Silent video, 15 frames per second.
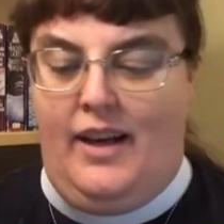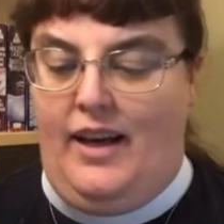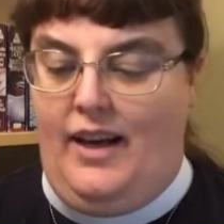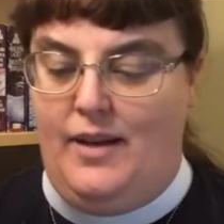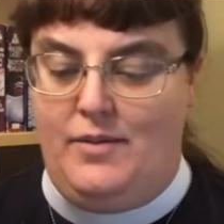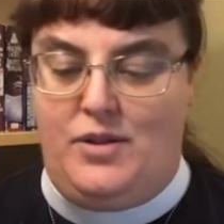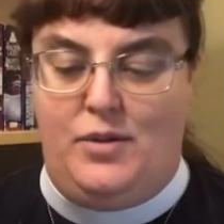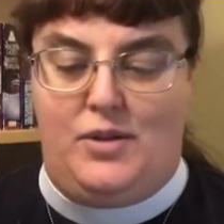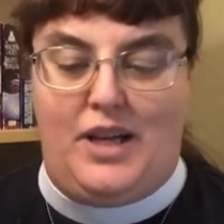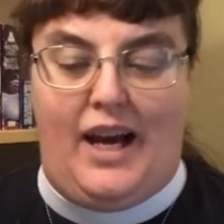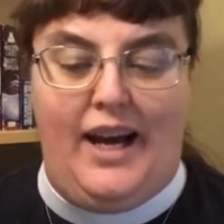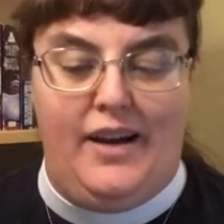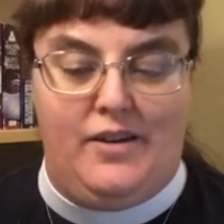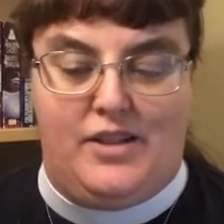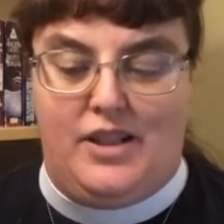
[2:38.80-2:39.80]
"I'm too
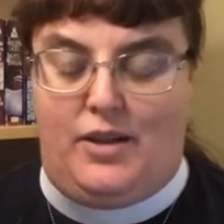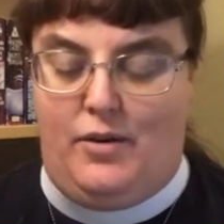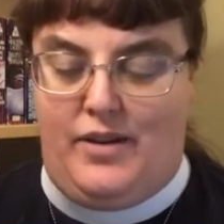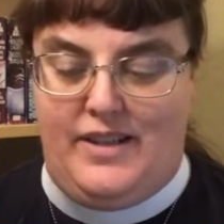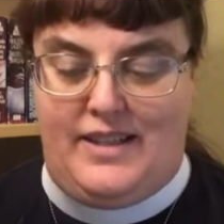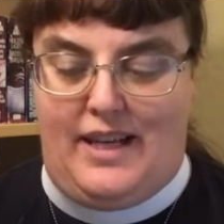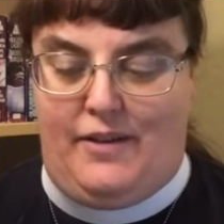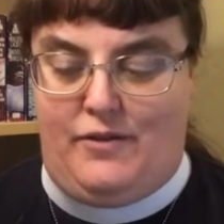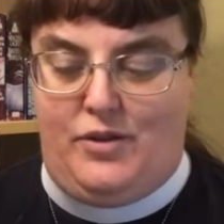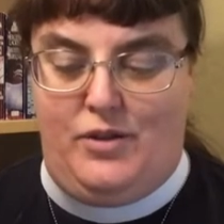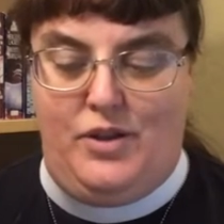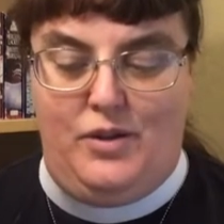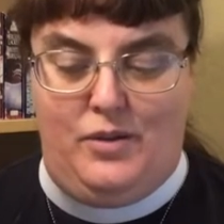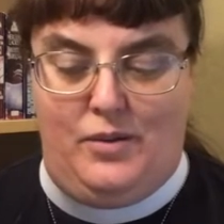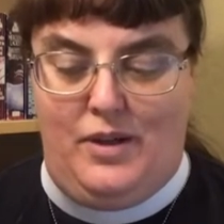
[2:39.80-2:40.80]
tired to go this
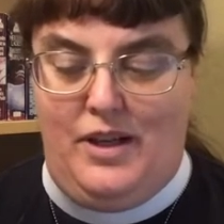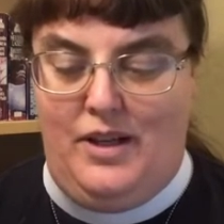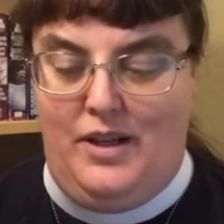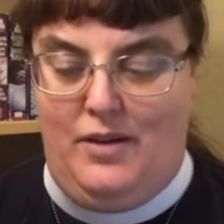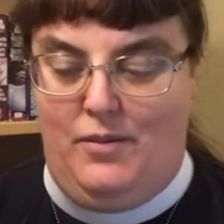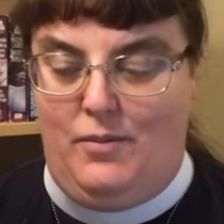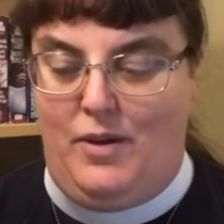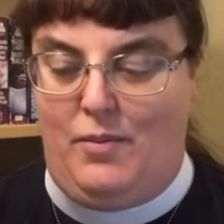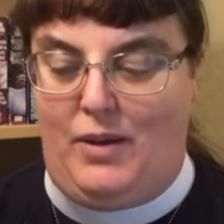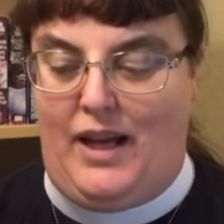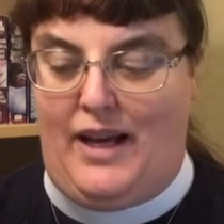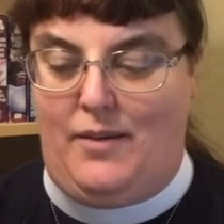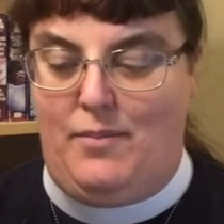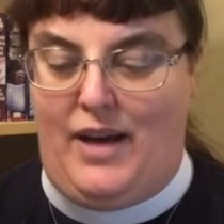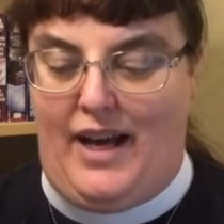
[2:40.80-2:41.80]
afternoon,"
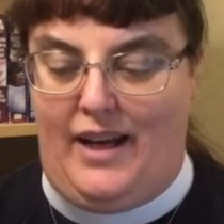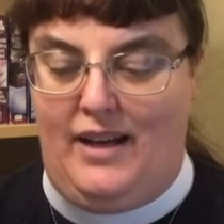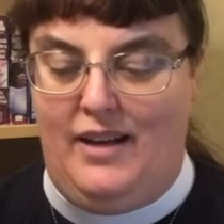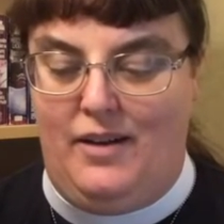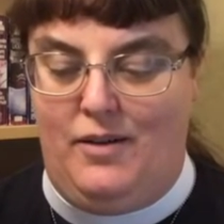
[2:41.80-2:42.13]
replied Meg,